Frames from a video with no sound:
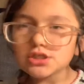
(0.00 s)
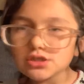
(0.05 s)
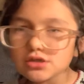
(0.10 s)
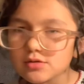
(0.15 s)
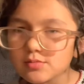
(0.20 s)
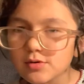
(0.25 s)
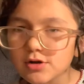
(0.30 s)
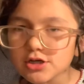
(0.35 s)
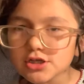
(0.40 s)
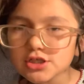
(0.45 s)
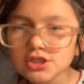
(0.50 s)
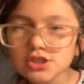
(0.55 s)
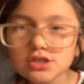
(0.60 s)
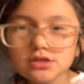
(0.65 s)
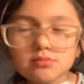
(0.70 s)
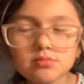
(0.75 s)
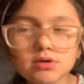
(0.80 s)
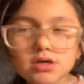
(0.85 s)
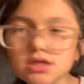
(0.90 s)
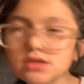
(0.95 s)
still part
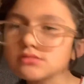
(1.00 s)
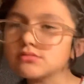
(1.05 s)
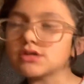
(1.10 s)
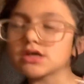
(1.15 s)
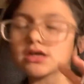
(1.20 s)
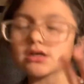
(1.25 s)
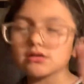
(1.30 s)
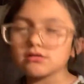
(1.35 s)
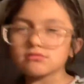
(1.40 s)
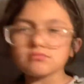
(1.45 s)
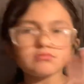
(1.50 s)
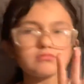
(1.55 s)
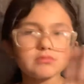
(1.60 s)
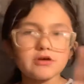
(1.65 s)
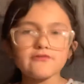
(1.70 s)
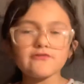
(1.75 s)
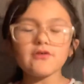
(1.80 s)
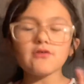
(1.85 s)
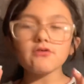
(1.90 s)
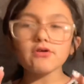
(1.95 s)
two, but like my
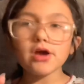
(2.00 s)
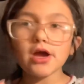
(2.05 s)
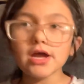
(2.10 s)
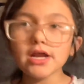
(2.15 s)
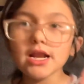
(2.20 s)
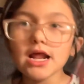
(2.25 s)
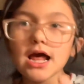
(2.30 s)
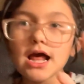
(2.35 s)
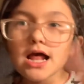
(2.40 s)
phone died.